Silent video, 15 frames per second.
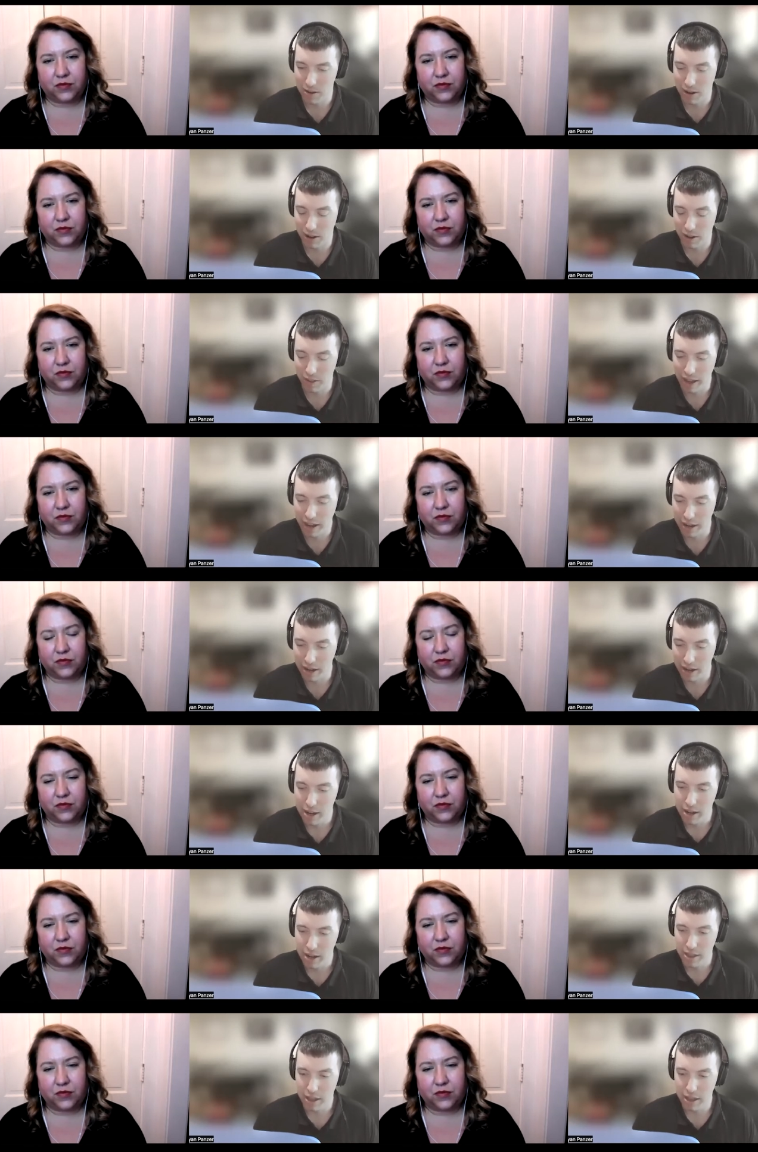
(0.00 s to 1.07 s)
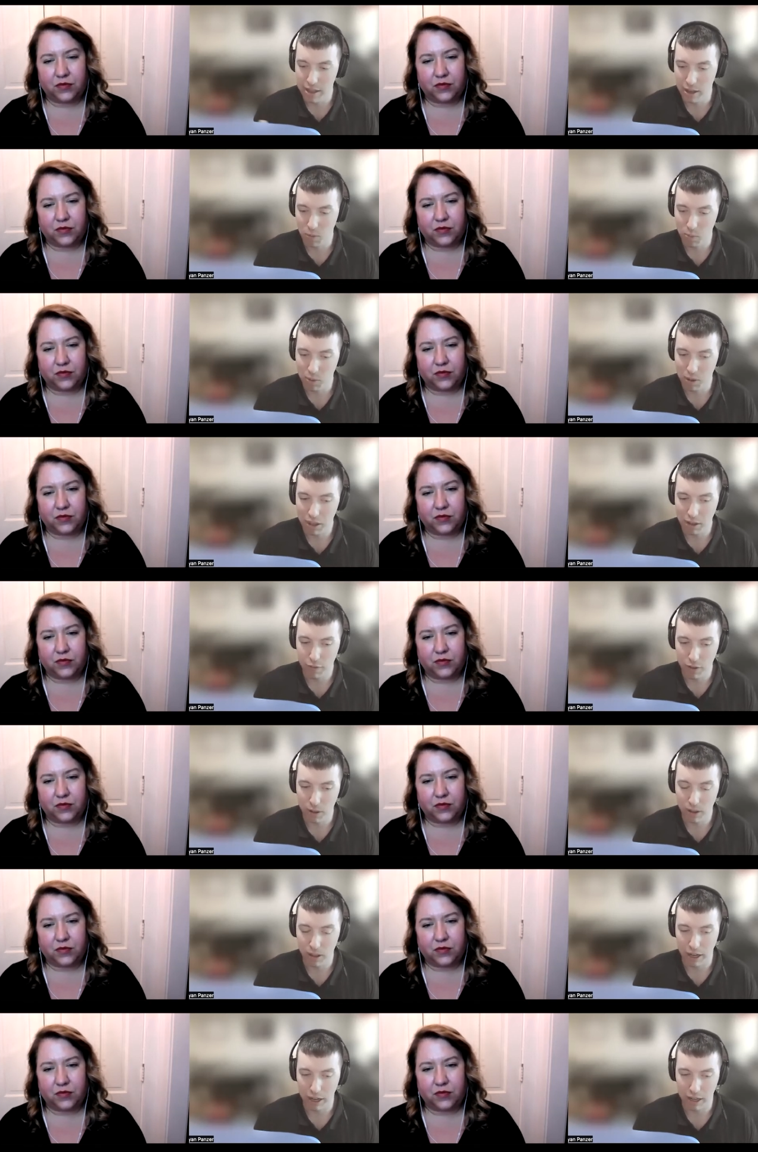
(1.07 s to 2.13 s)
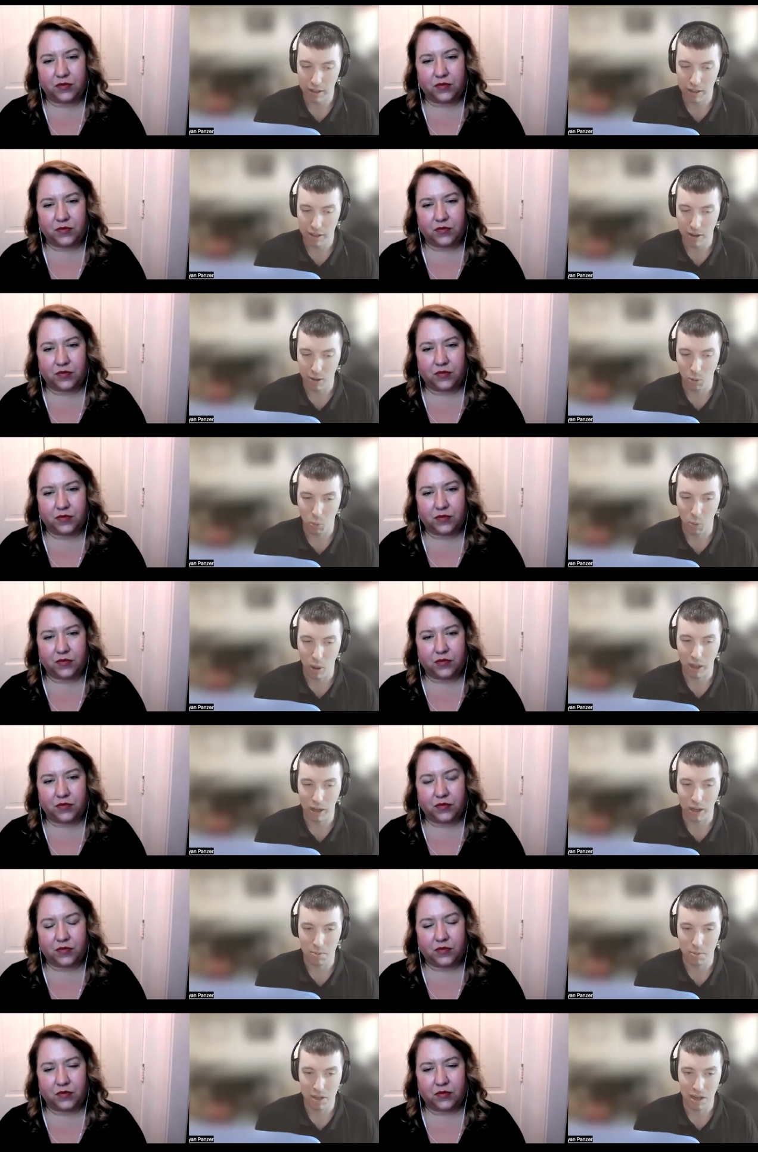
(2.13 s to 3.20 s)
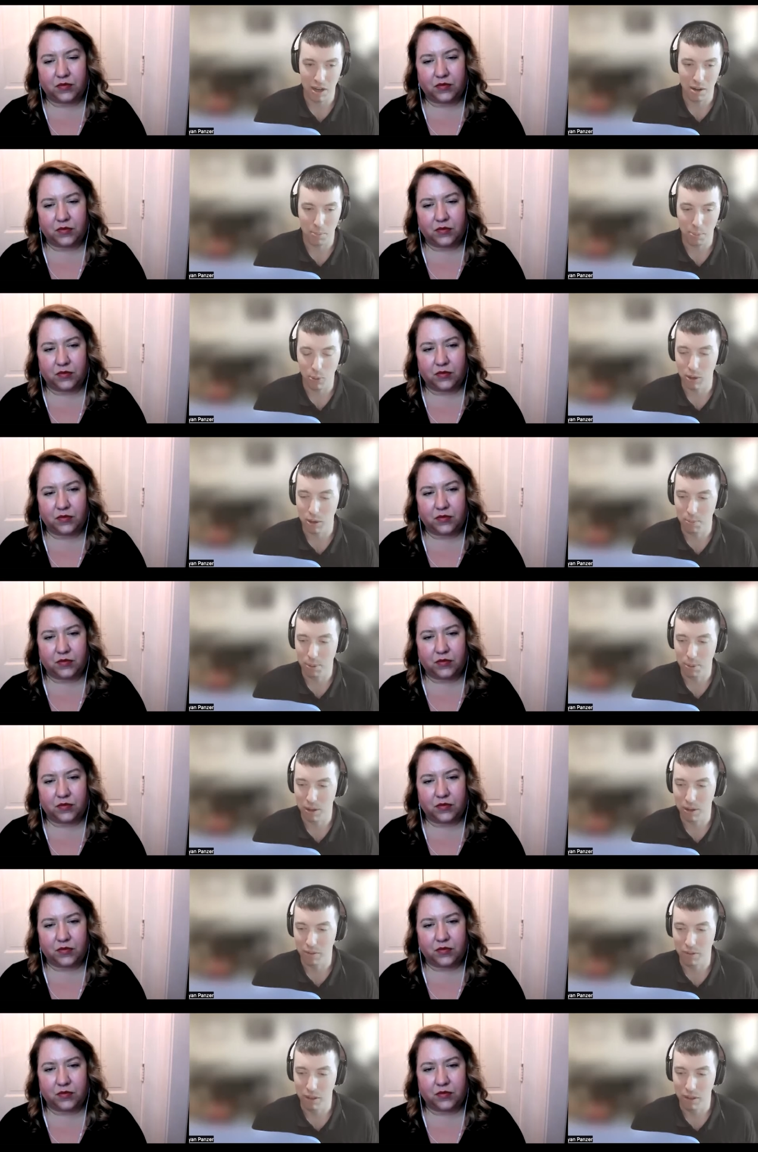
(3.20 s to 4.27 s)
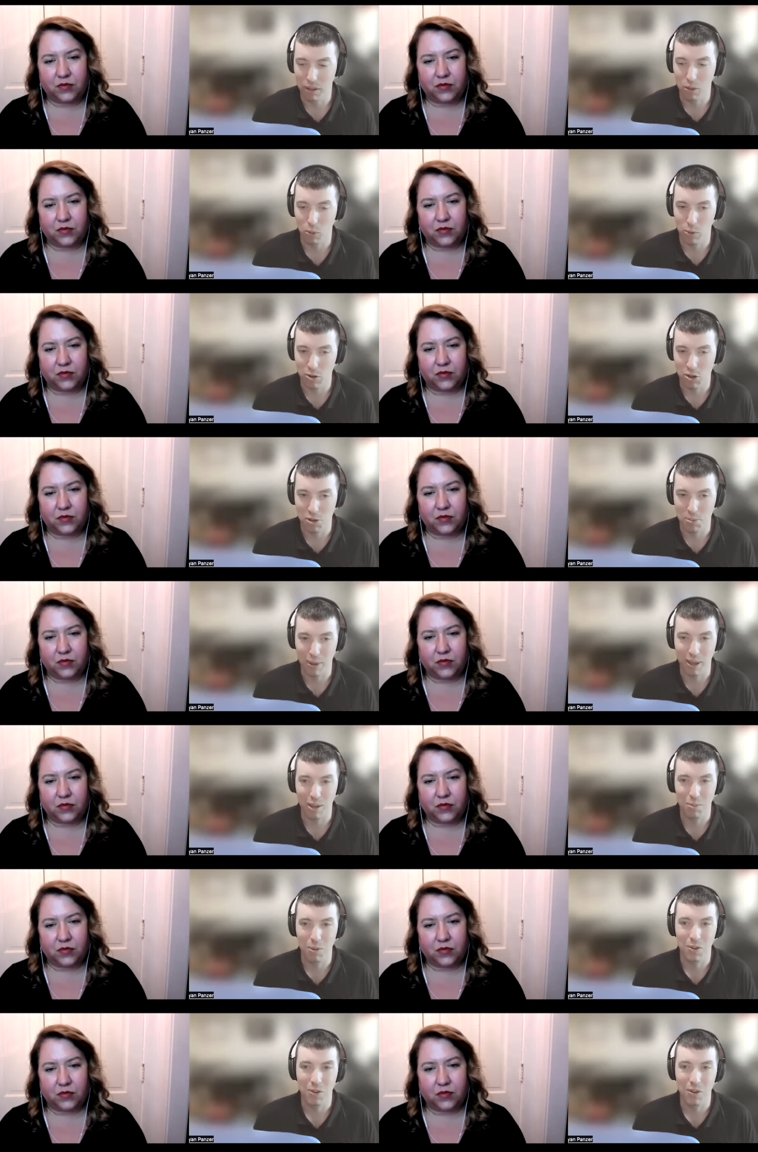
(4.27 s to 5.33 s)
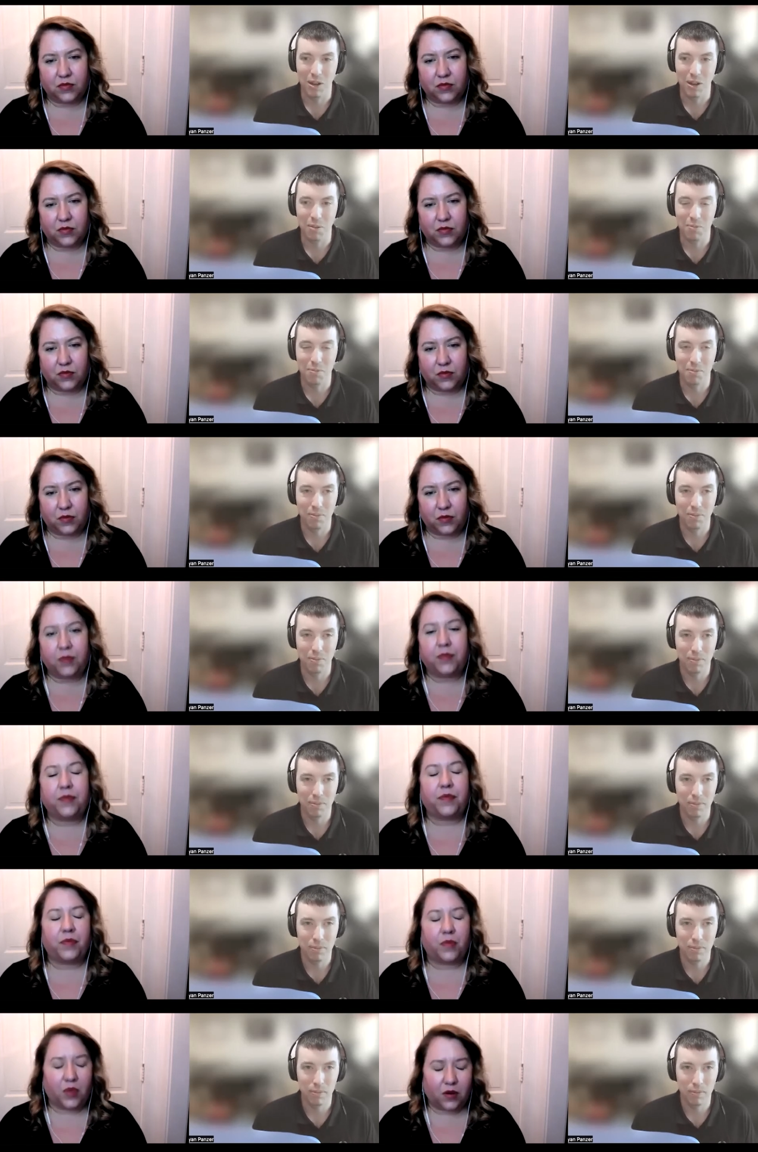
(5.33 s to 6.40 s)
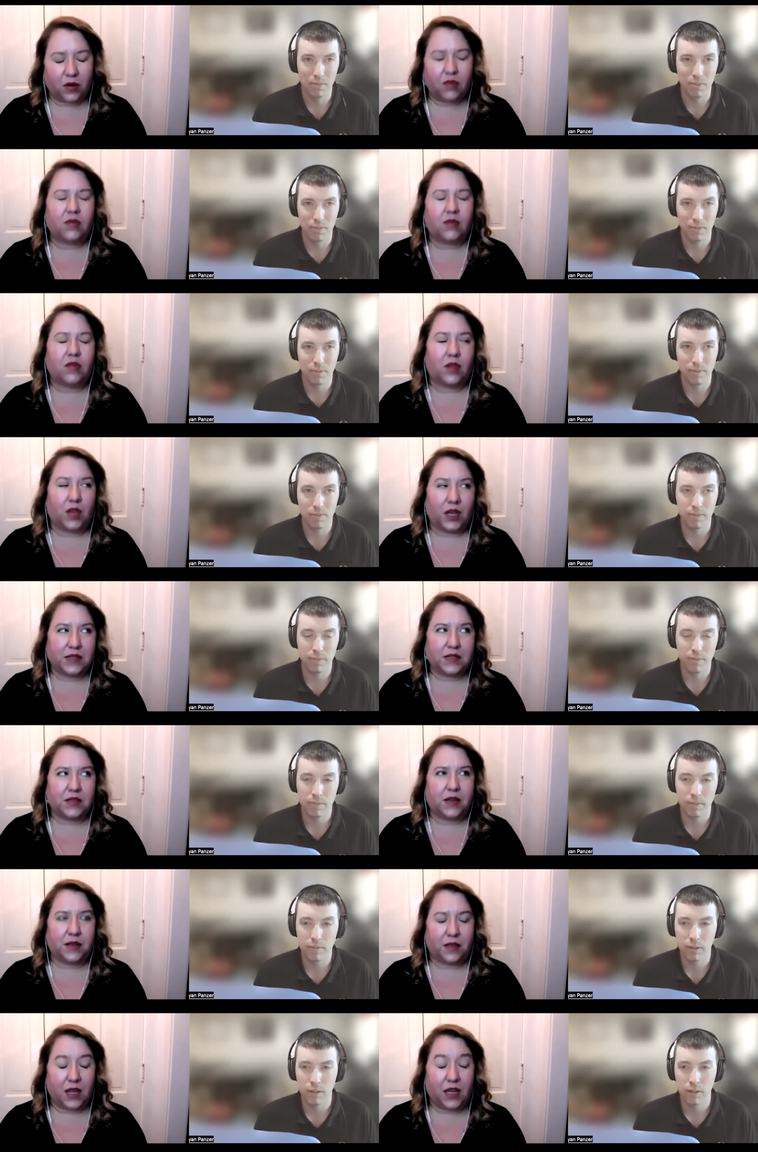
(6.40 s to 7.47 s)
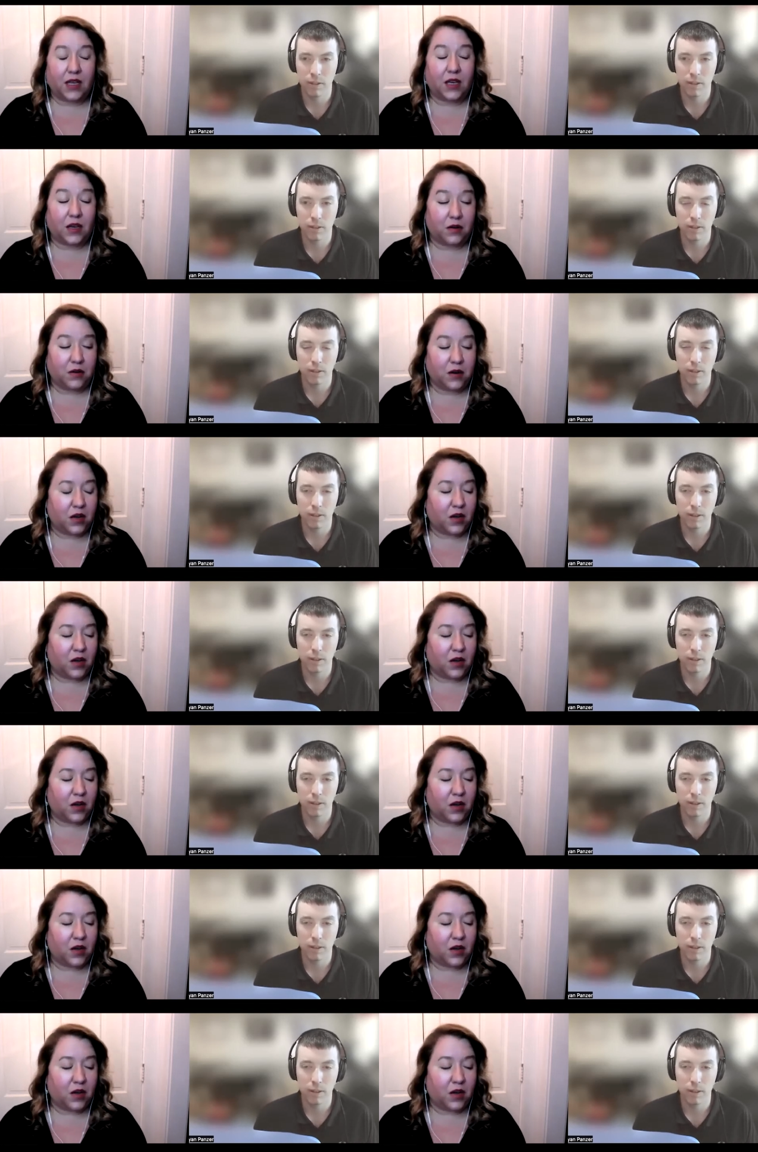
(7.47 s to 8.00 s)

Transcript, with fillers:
Speaker 1: online, they, they really feel like they're welcomed and an important part of the, the worshiping community.
Speaker 2: Mm. Excellent. Thank you.